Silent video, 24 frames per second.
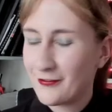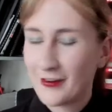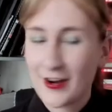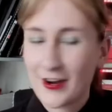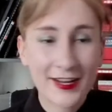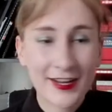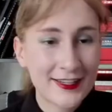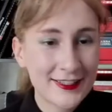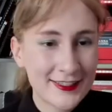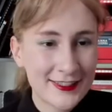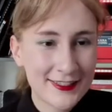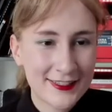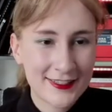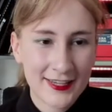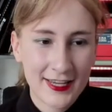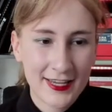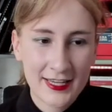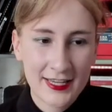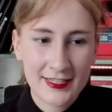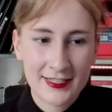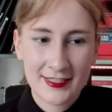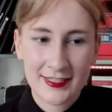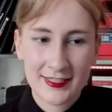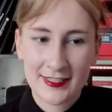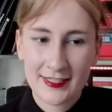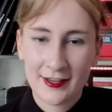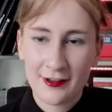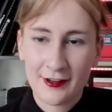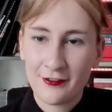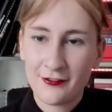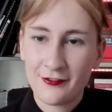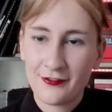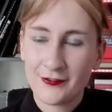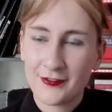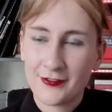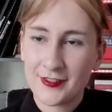Frankenstein
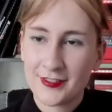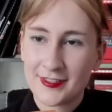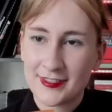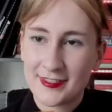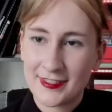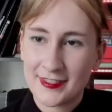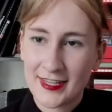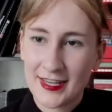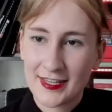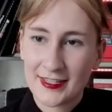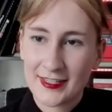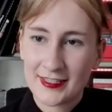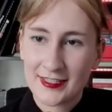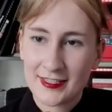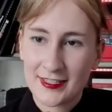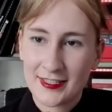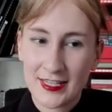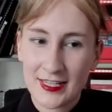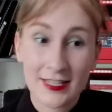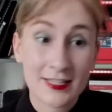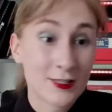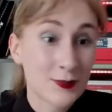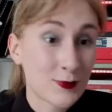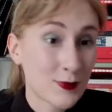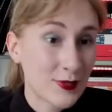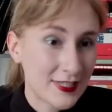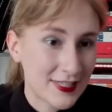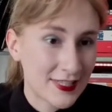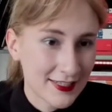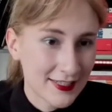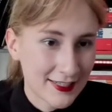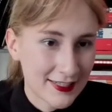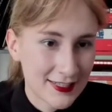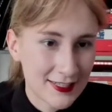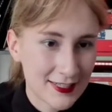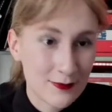itself is set in
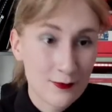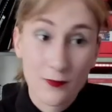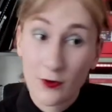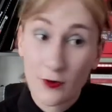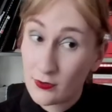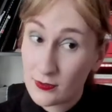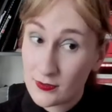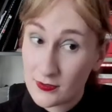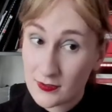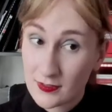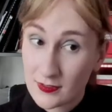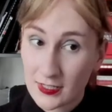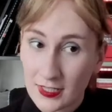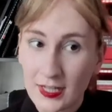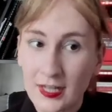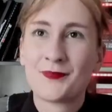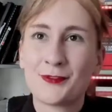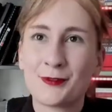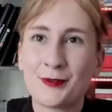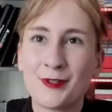Switzerland mostly,